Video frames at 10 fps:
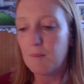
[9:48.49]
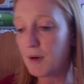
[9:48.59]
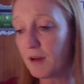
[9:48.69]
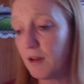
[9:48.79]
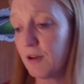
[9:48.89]

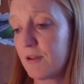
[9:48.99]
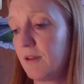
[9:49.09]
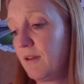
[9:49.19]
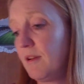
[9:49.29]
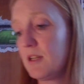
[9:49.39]
But look,
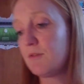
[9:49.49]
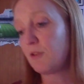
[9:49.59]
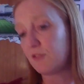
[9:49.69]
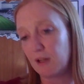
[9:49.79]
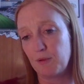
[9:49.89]
each of
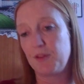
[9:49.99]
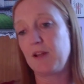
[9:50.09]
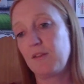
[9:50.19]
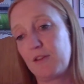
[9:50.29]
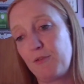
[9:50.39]
us deal with
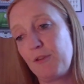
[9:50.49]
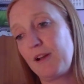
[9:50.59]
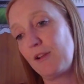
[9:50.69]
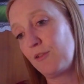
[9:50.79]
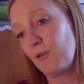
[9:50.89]
things
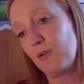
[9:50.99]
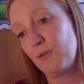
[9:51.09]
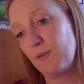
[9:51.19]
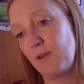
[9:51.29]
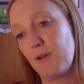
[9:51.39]
differently.
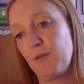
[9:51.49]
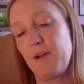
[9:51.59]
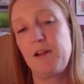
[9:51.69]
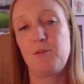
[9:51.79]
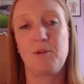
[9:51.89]
So,
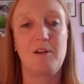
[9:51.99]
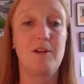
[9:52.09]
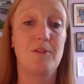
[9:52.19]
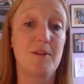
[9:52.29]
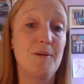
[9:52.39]
it is what it
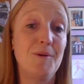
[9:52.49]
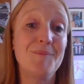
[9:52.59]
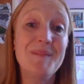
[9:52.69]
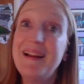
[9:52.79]
is on that one.